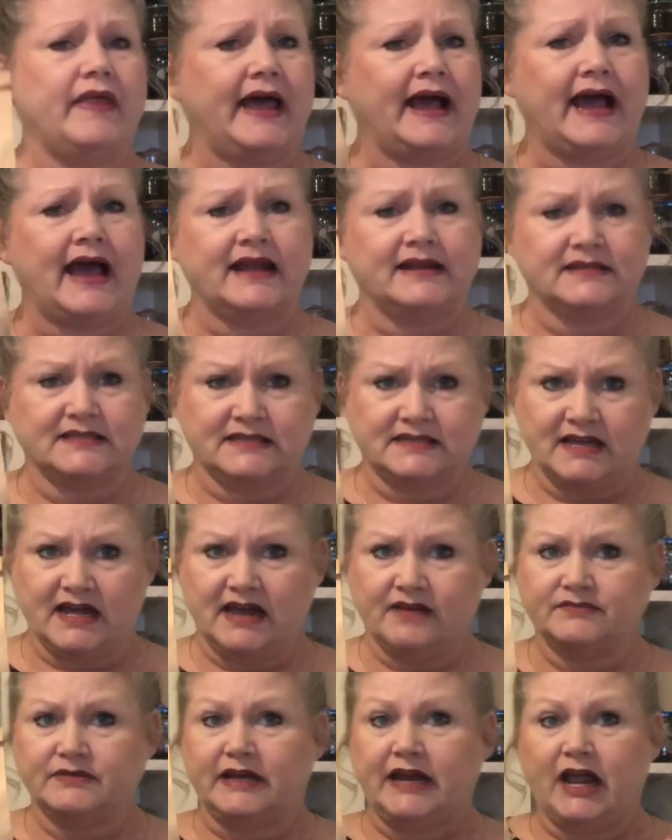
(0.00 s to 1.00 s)
that kind of
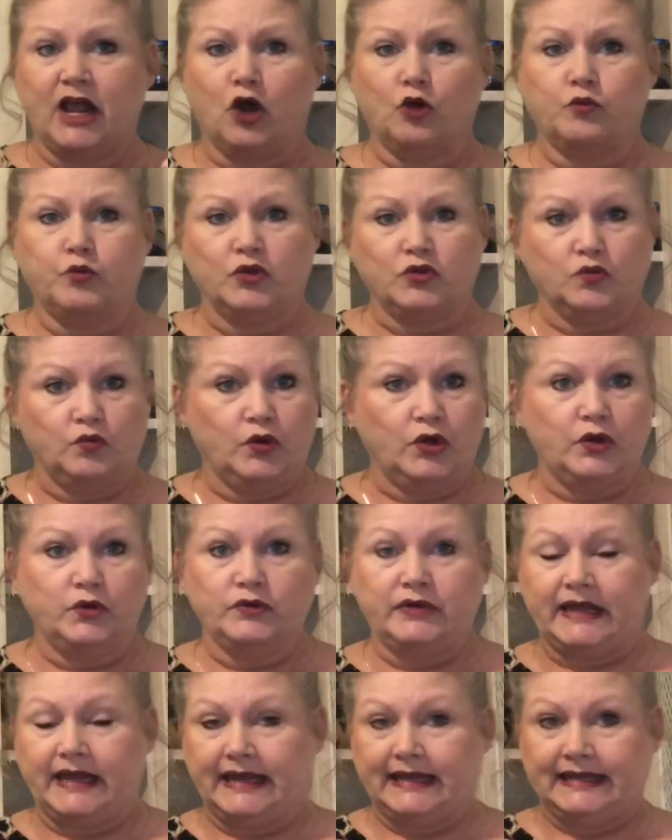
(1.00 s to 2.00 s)
stuff and help with
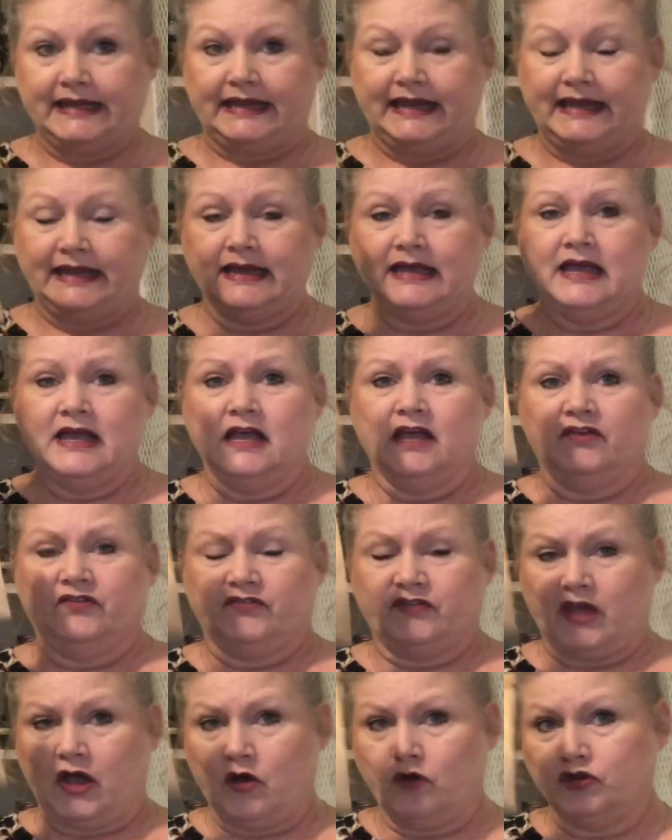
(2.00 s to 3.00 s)
wound healing.
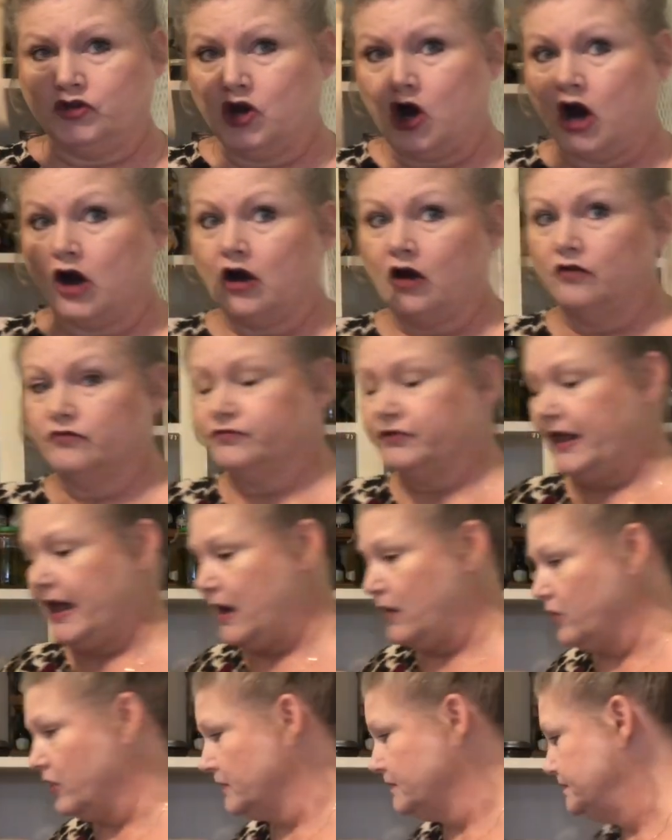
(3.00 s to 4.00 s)
So yarrow
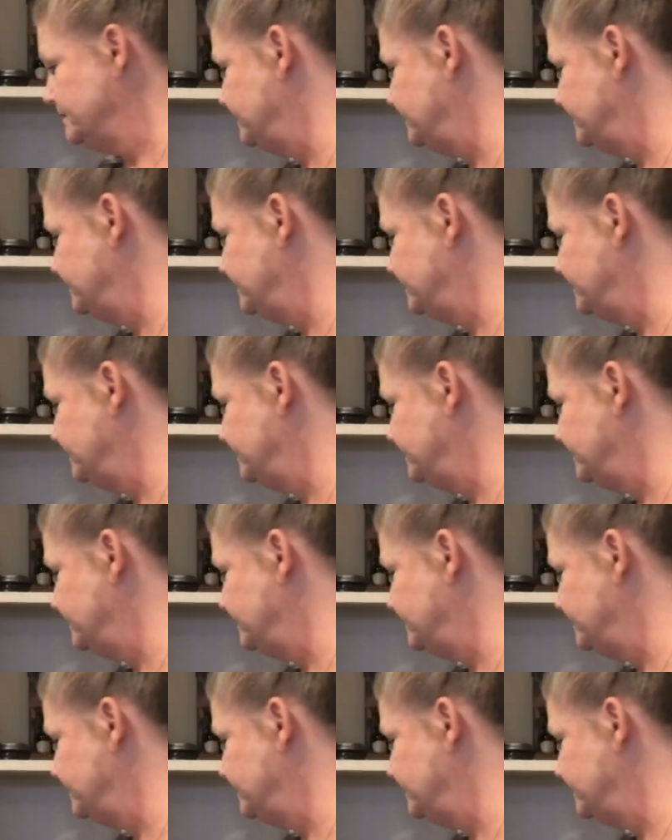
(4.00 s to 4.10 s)
flower.